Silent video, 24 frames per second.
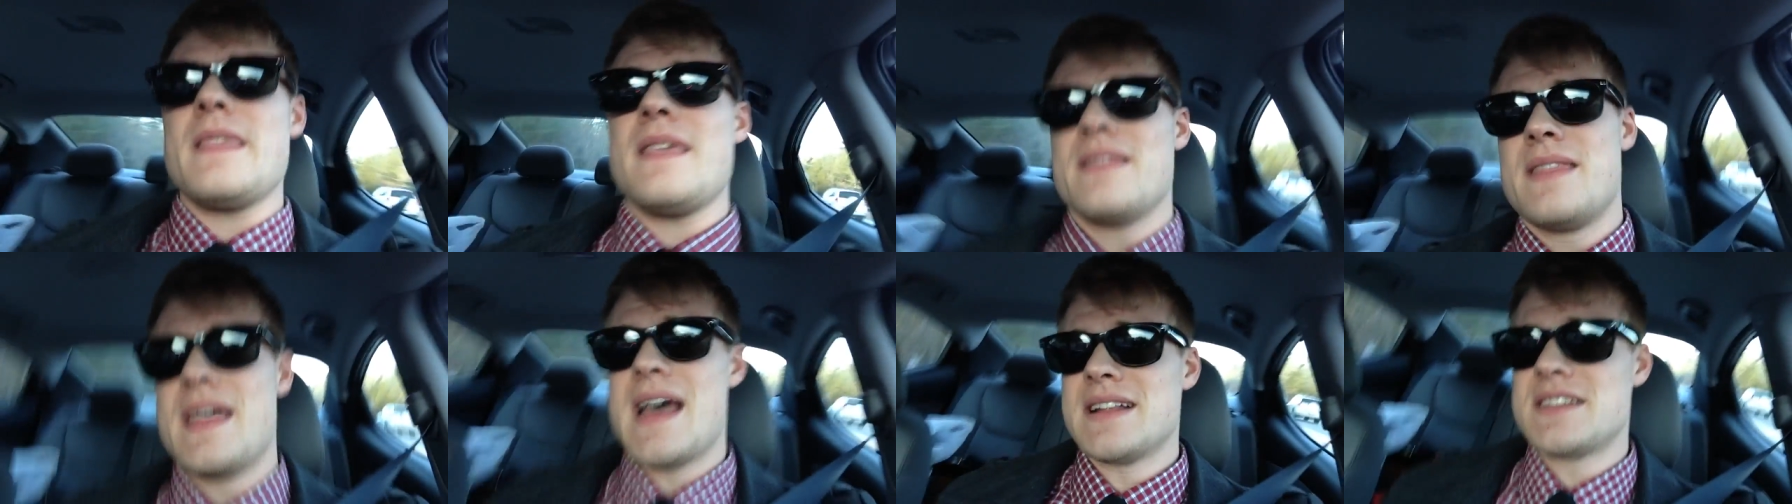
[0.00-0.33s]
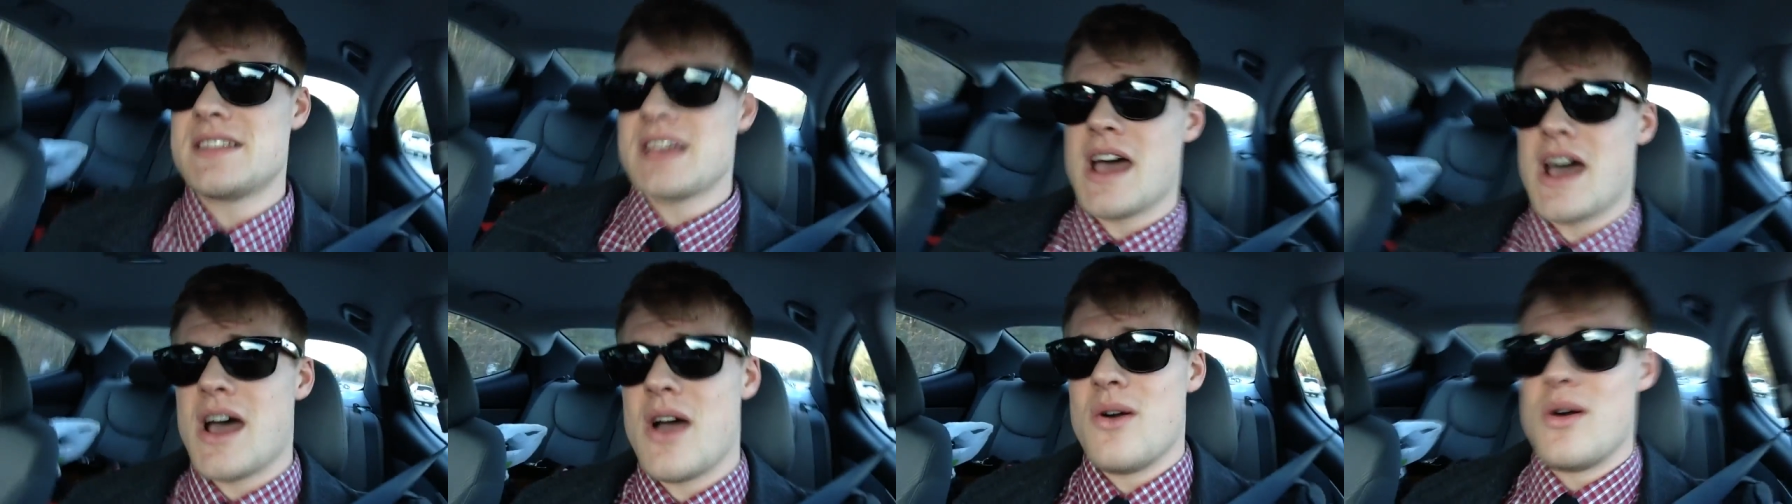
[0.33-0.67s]

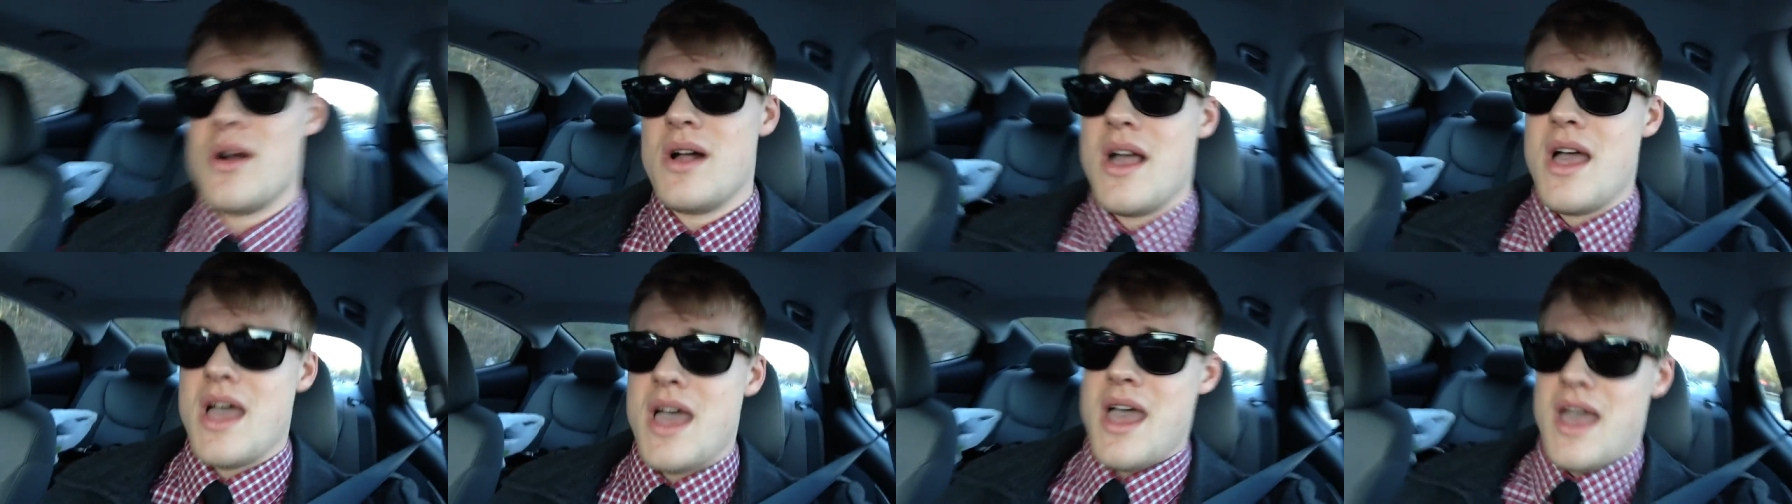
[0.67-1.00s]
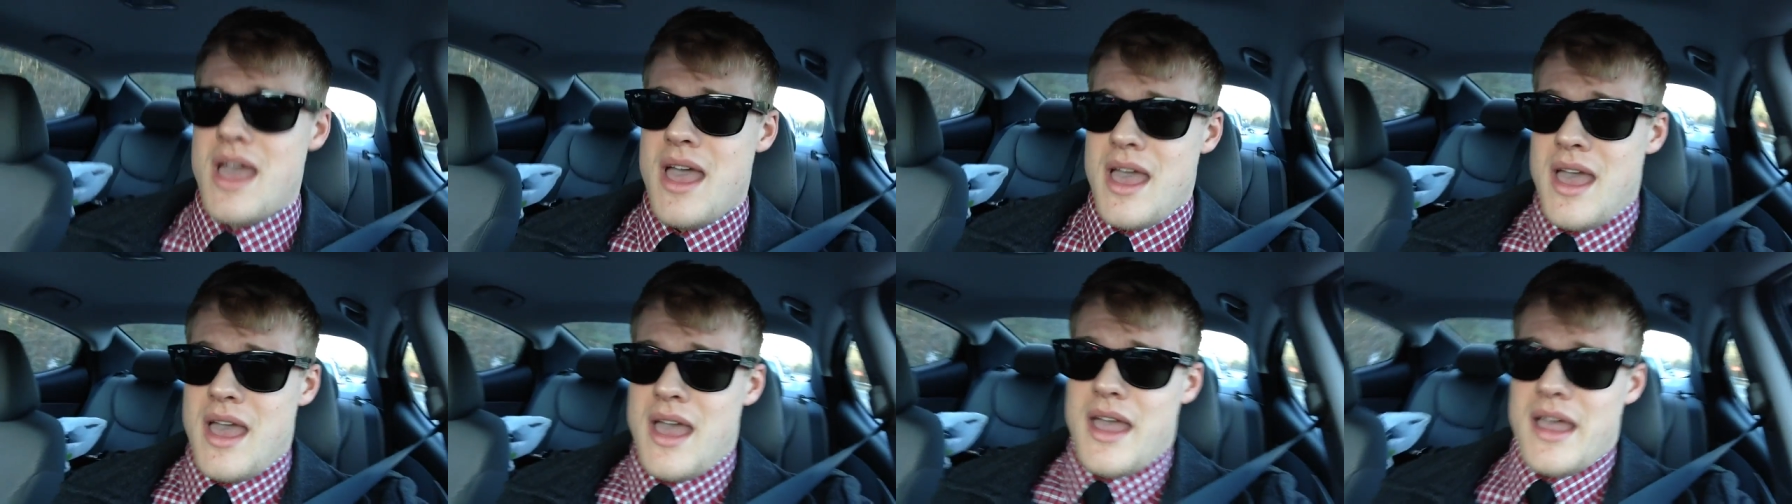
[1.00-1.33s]
that's how
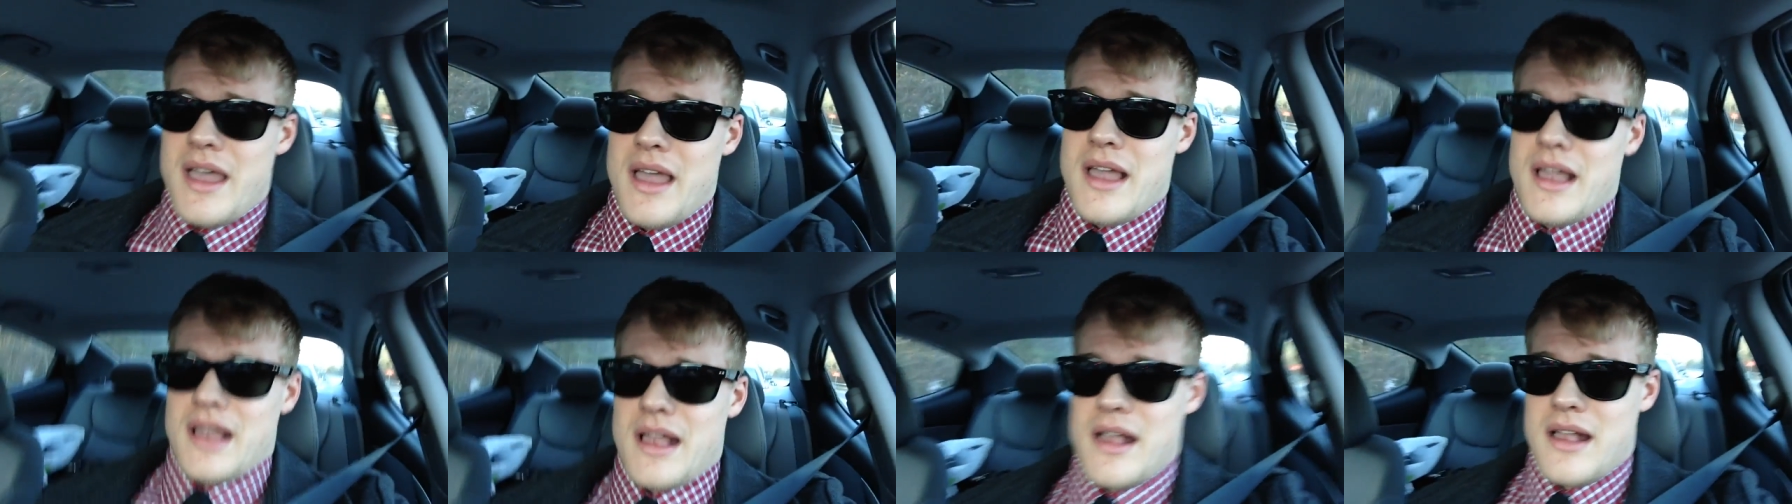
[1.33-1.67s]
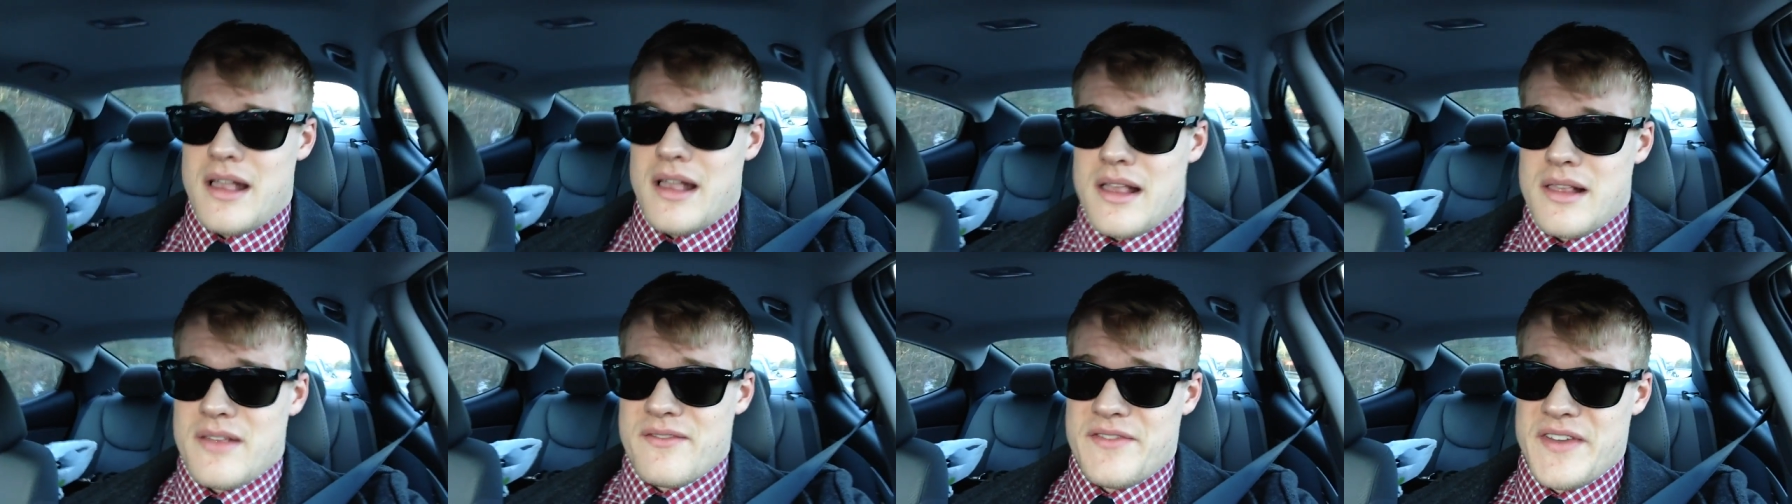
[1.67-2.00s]

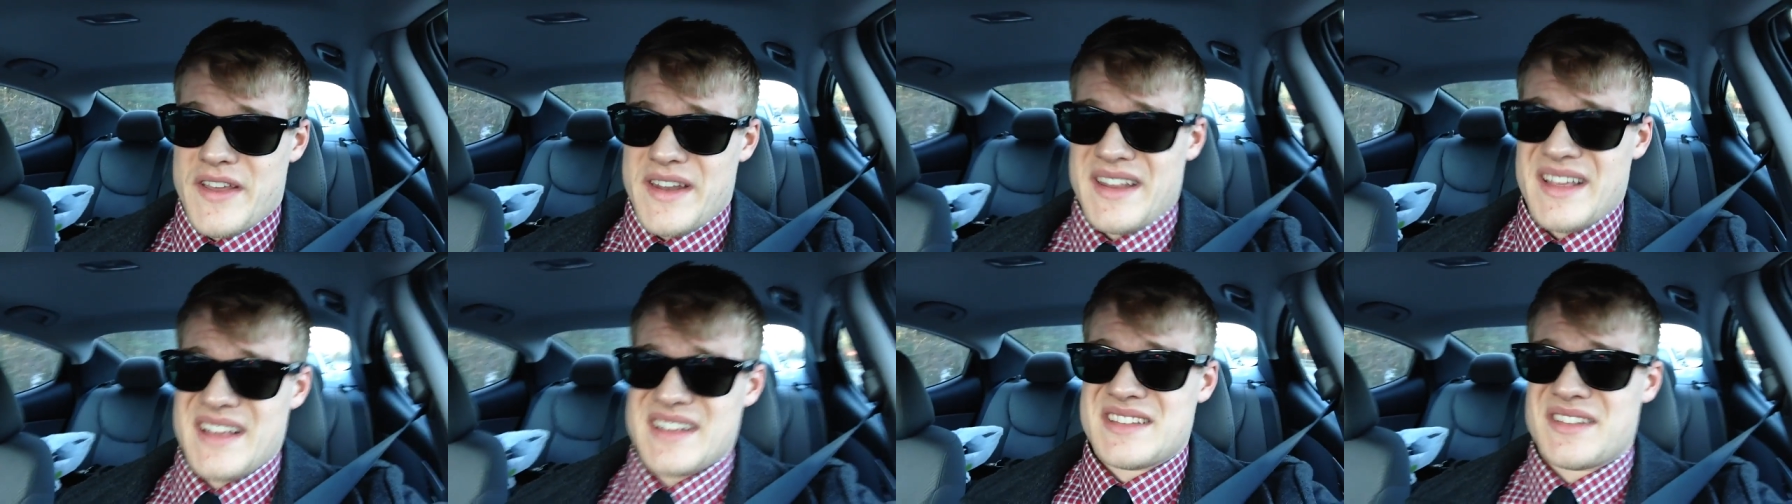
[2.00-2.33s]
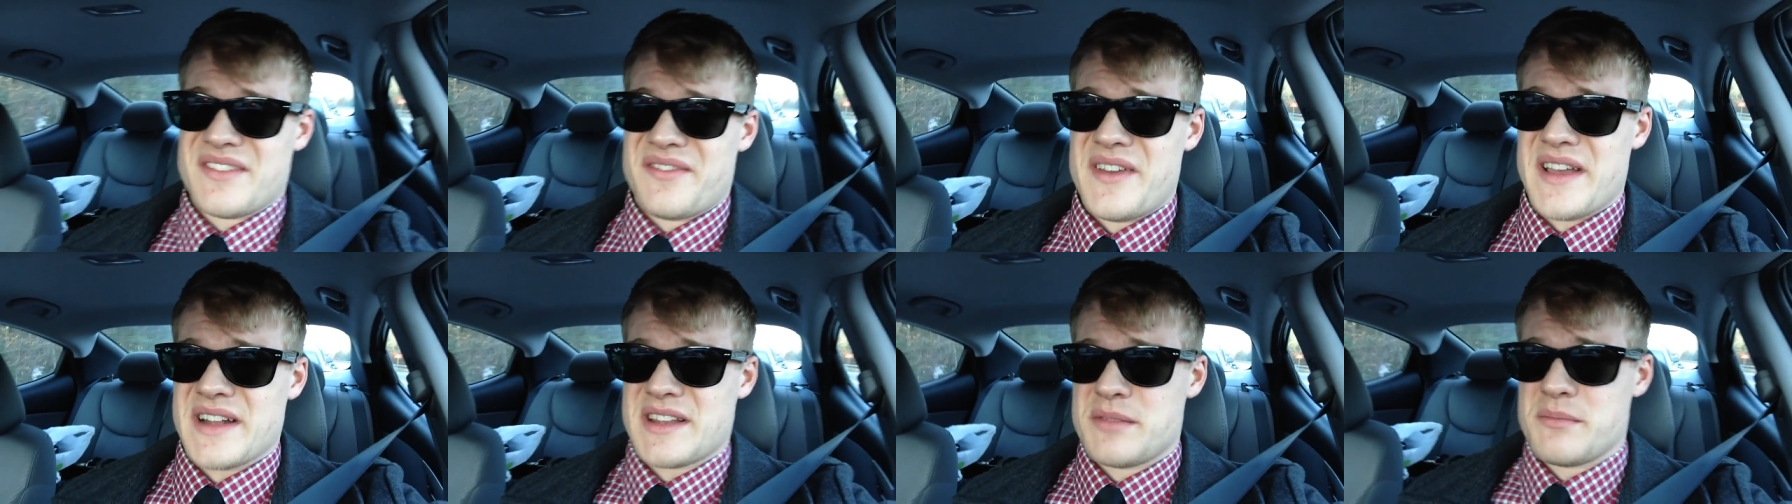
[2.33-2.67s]
fitness
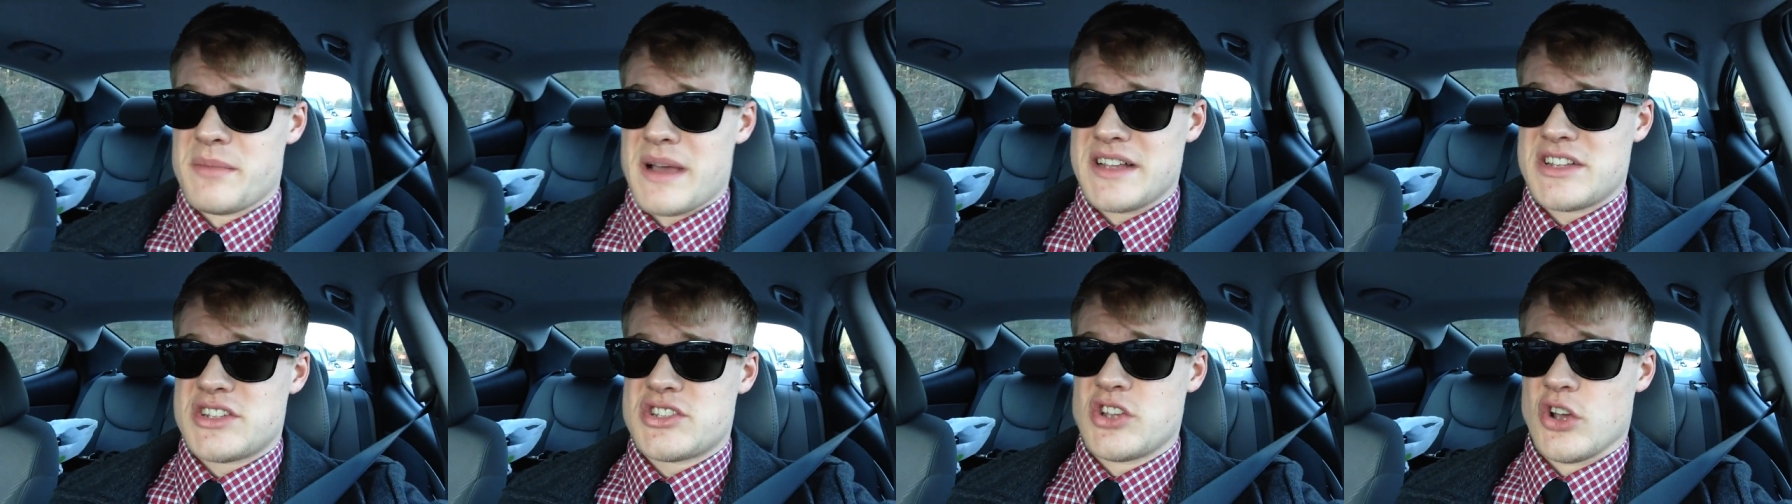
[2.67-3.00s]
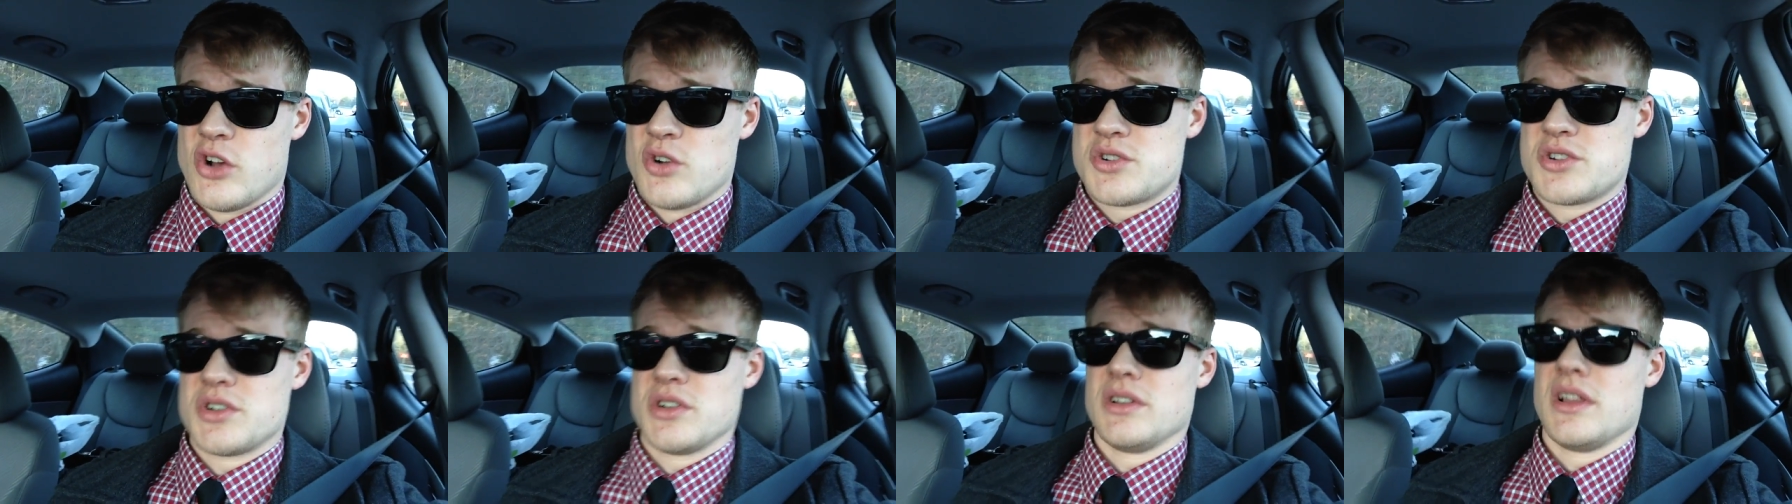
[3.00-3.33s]
affected my
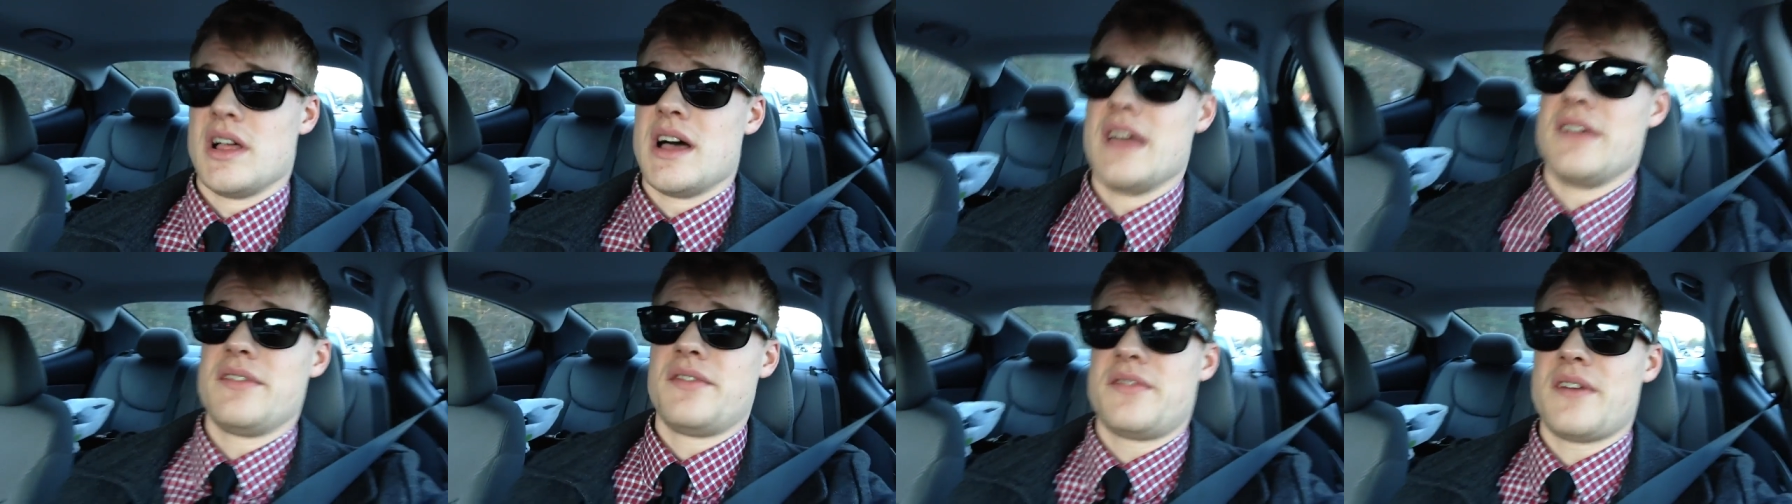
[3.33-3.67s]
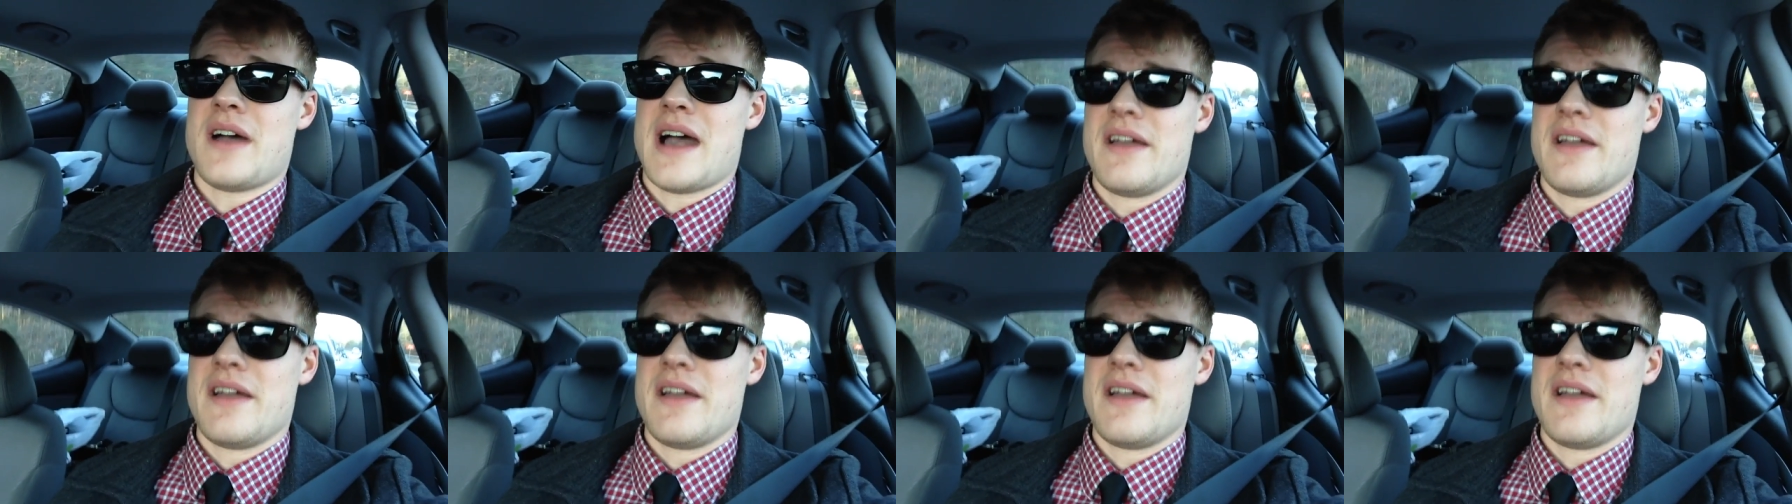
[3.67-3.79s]
social life.